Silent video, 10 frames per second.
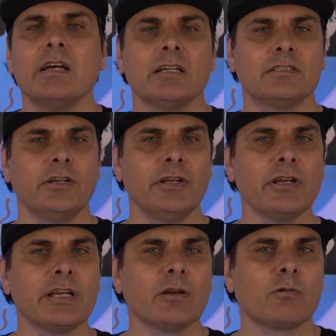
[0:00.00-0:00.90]
so you
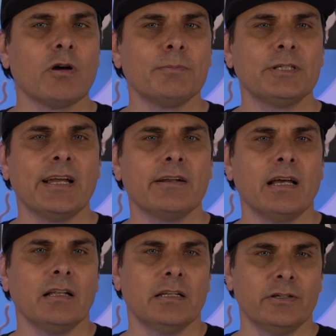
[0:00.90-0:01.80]
can crop down
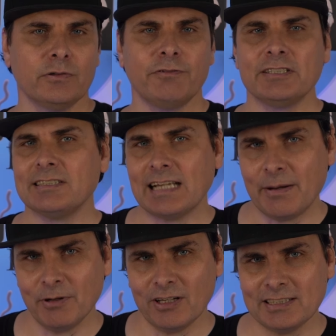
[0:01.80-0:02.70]
a little for
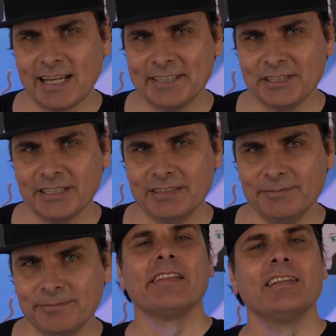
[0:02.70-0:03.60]
stabilization.
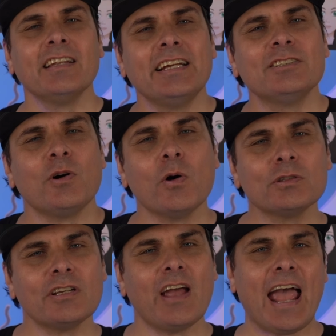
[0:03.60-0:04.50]
The lens
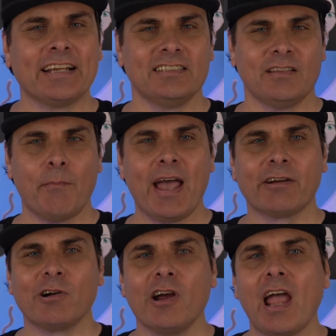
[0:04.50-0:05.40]
also acts as a
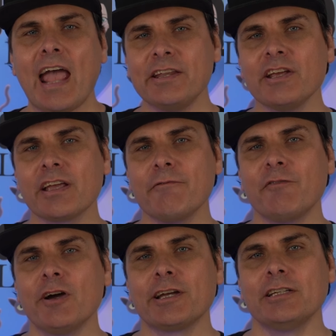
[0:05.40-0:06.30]
macro and you can
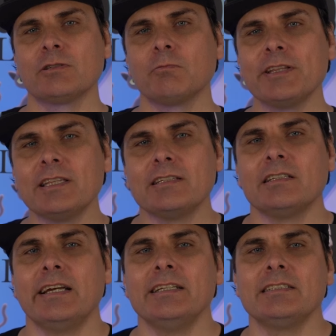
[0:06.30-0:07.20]
focus with this
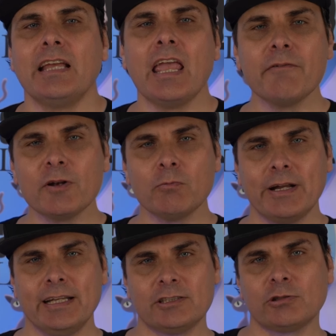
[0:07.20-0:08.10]
lens even
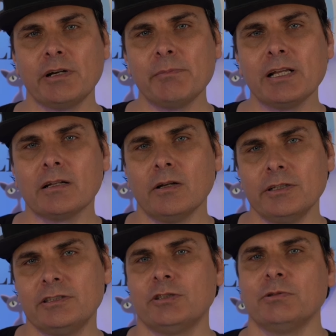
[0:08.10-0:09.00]
when extremely
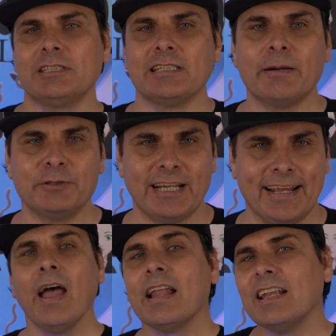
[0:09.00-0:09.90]
close to a
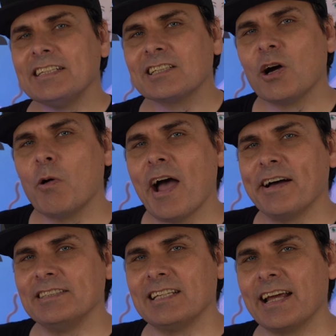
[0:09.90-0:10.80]
subject. Let's go out
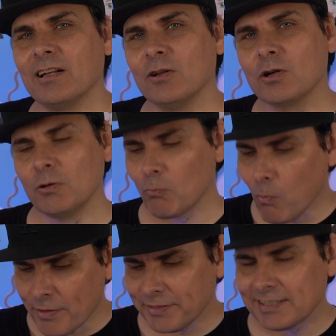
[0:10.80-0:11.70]
and take a look at
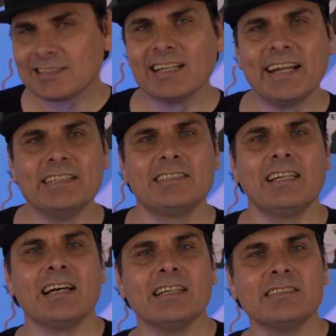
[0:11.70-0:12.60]
what this lens
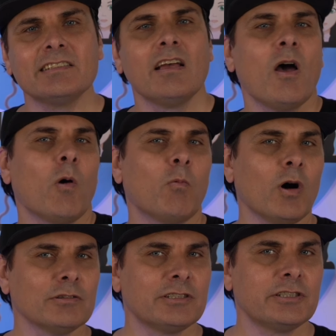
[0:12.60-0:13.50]
does
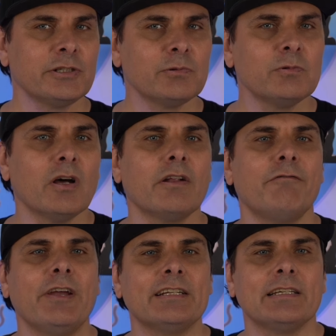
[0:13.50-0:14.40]
while still not
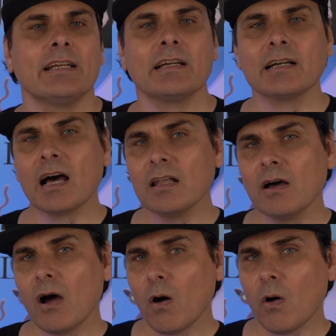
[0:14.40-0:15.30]
affecting
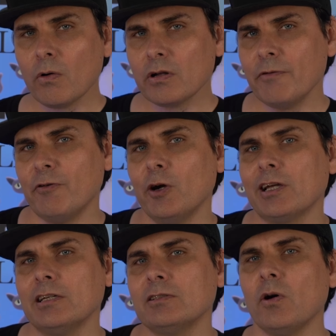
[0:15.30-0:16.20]
color,
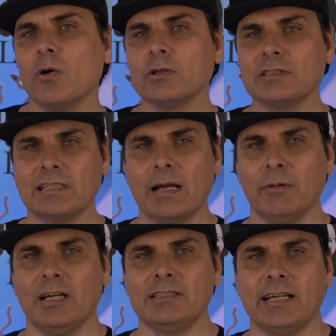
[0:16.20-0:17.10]
autofocus or
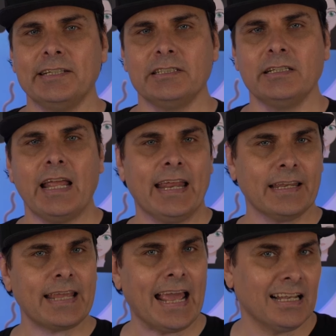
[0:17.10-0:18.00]
stabilization in
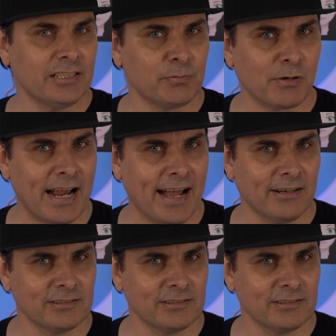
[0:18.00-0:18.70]
catalyst browse.